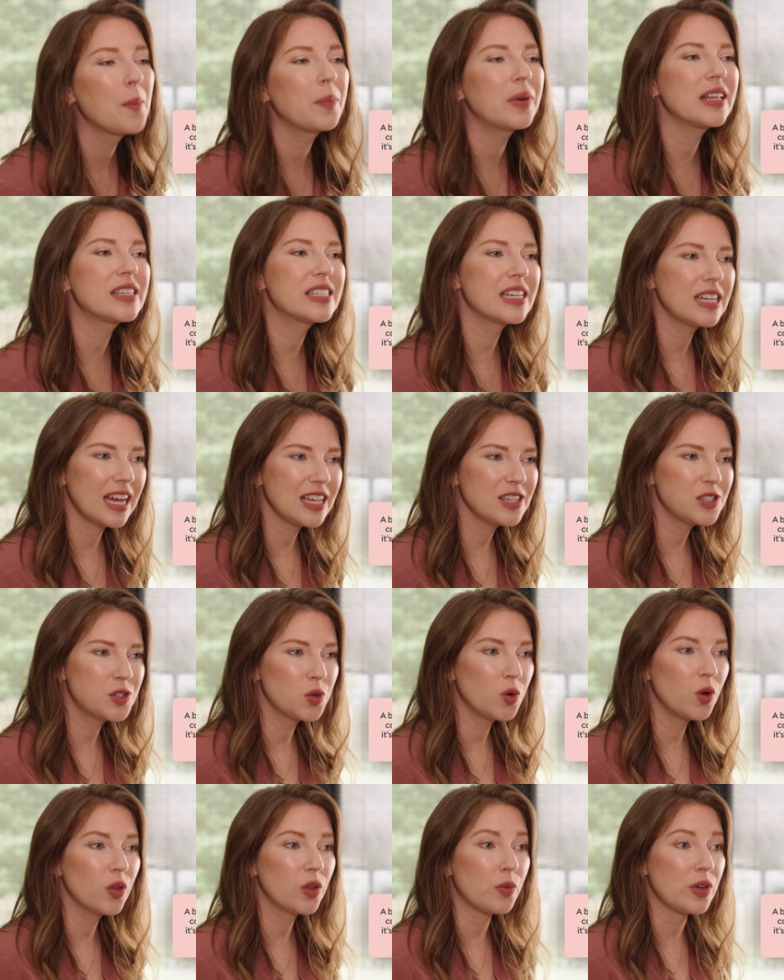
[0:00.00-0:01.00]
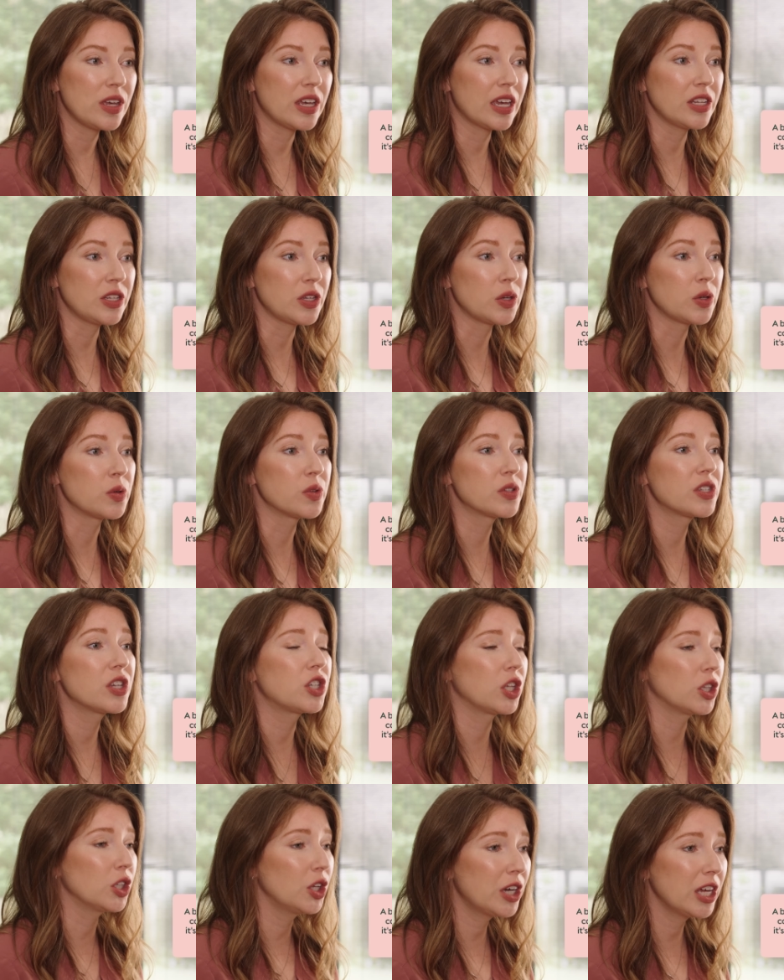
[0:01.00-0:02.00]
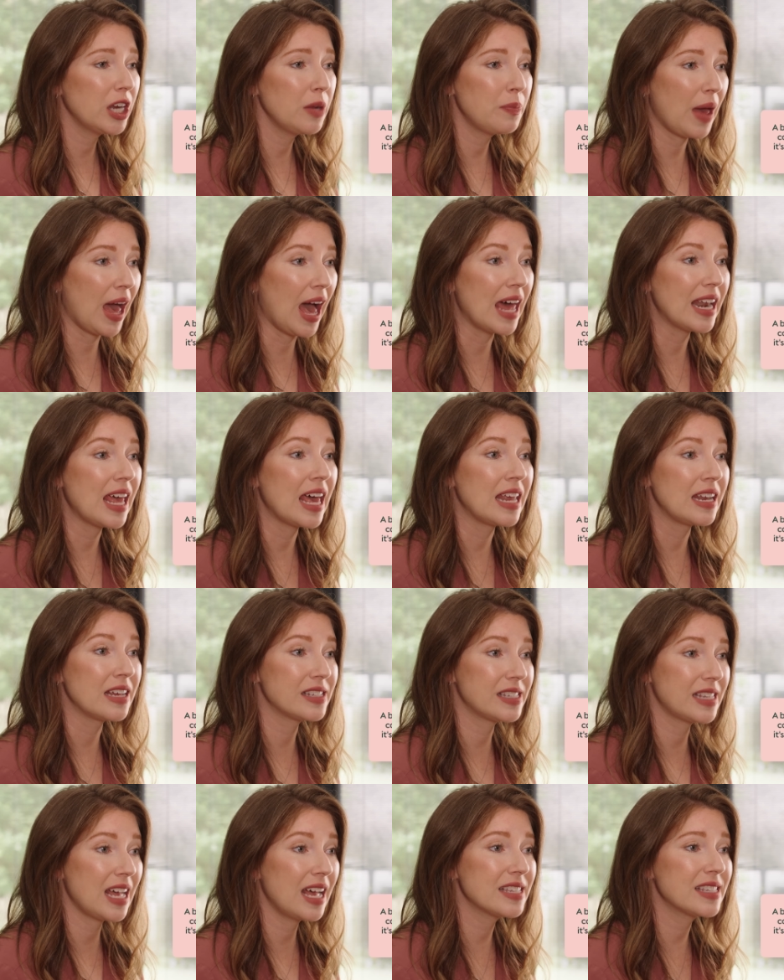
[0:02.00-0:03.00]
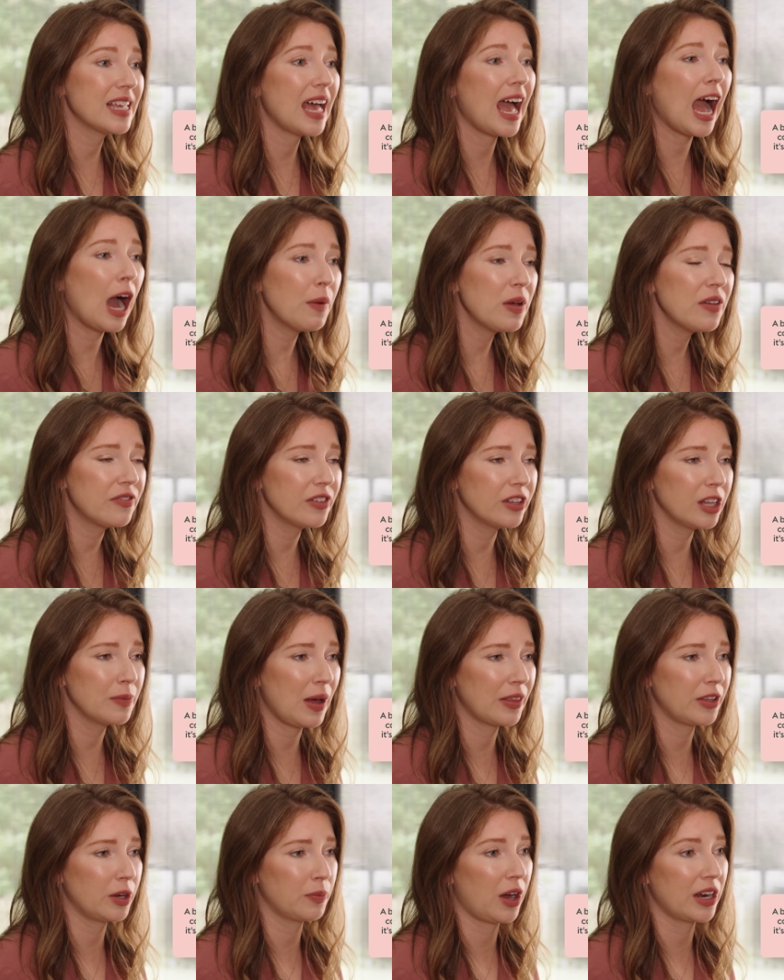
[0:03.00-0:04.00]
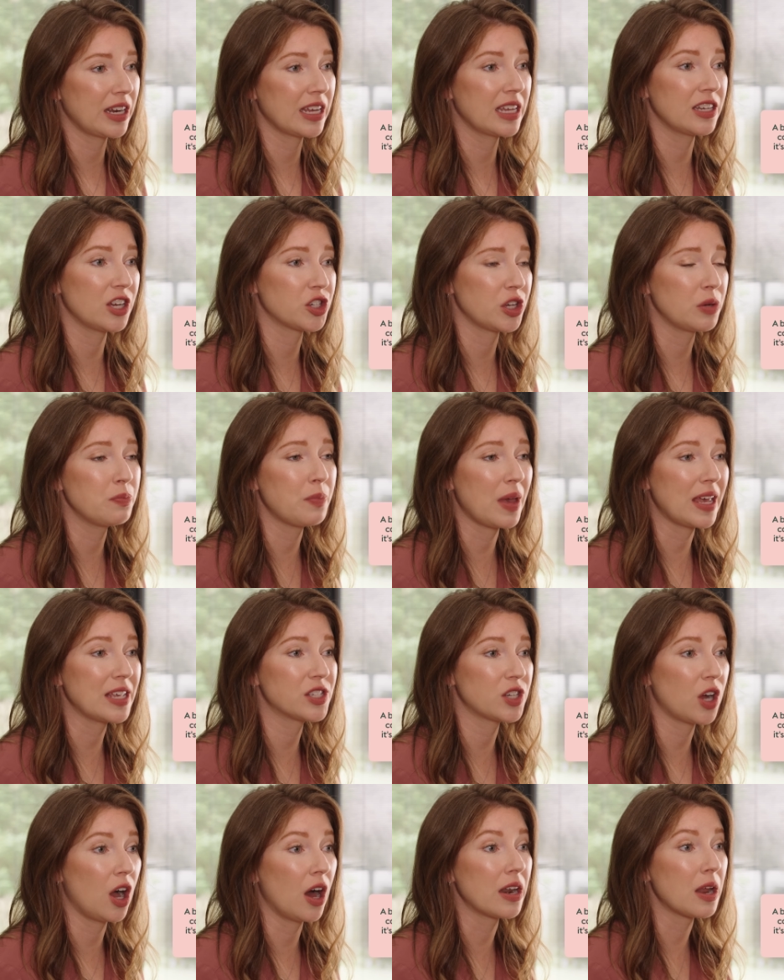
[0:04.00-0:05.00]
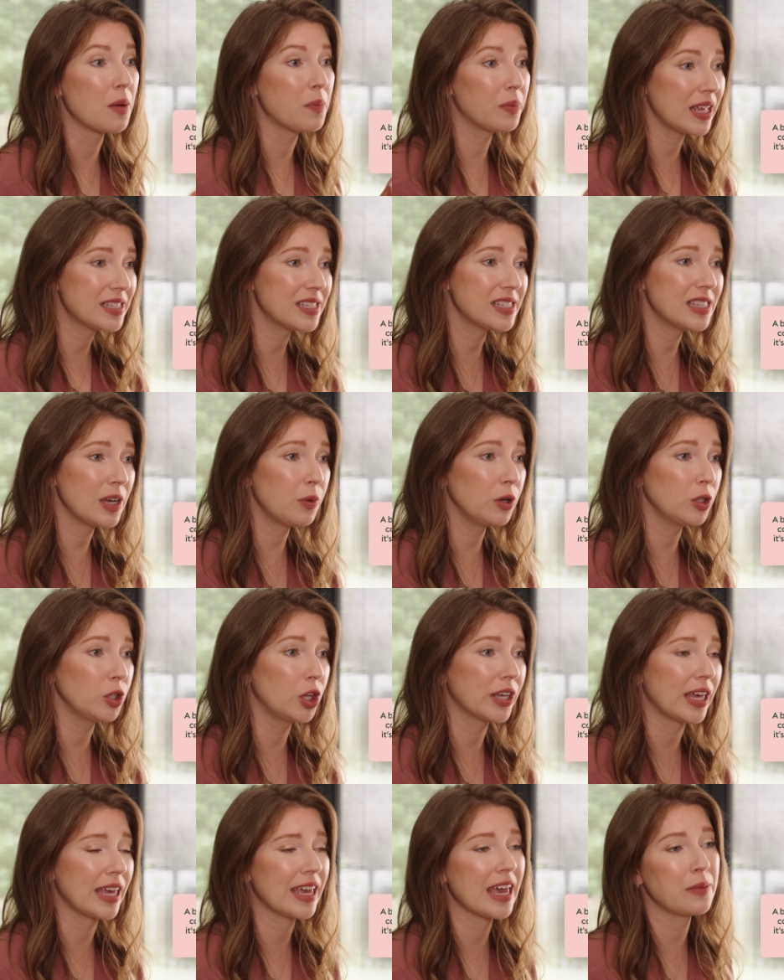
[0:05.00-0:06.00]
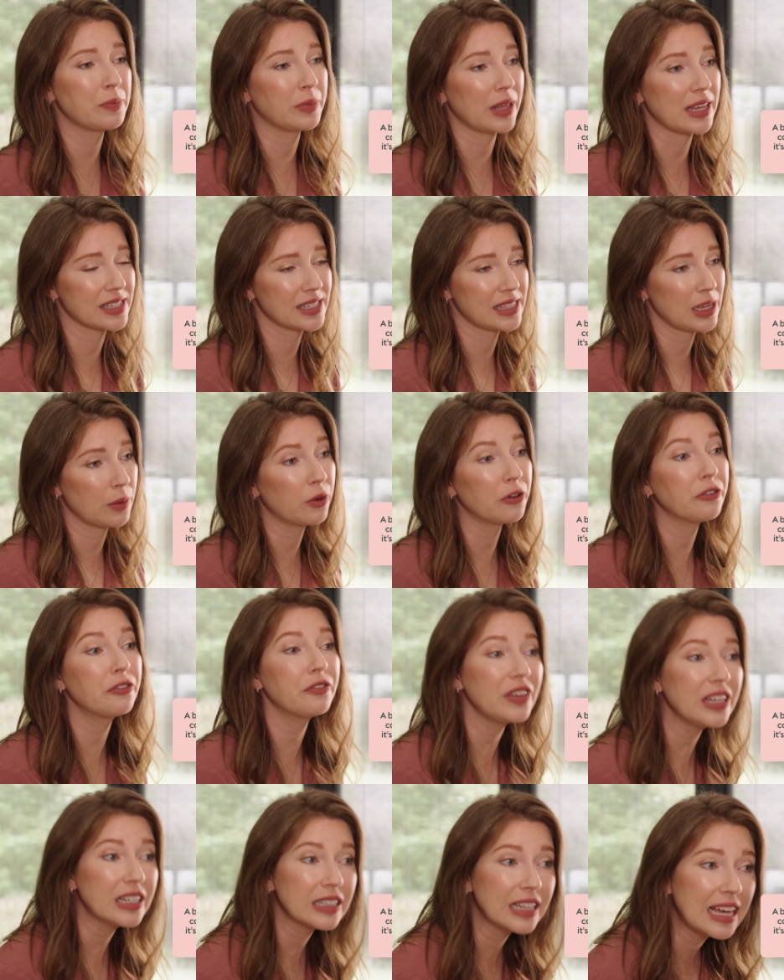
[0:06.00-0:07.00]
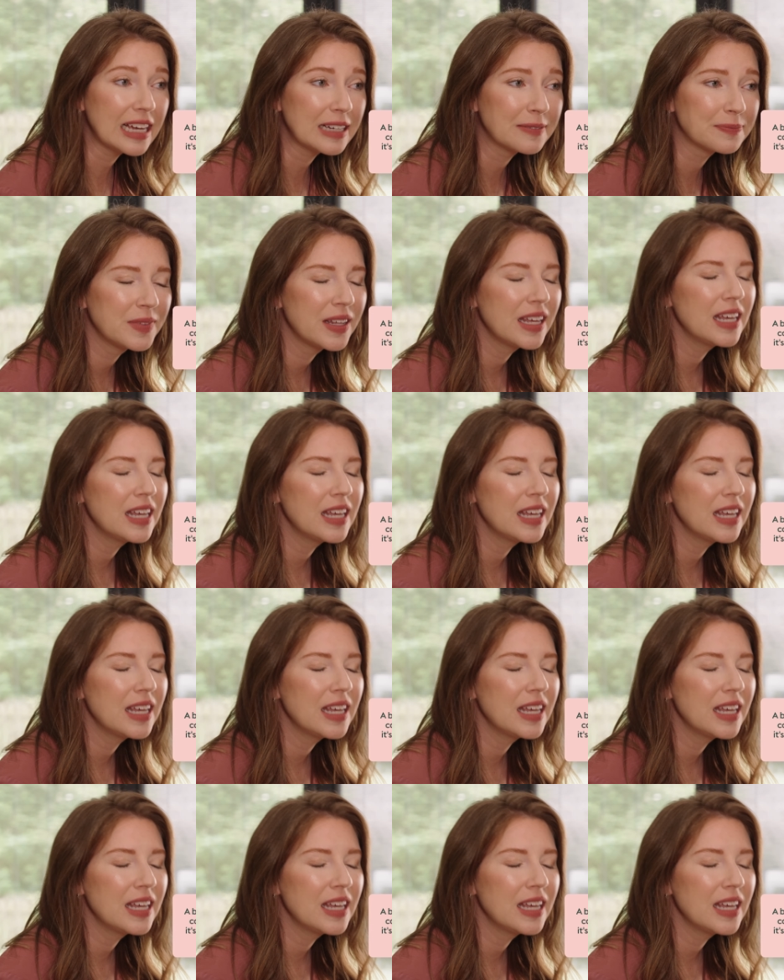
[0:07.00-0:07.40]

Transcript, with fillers: but it's a nice tool that we can use to look at a pet and assess how we feel about their body condition based on places that we're looking and places that we're feeling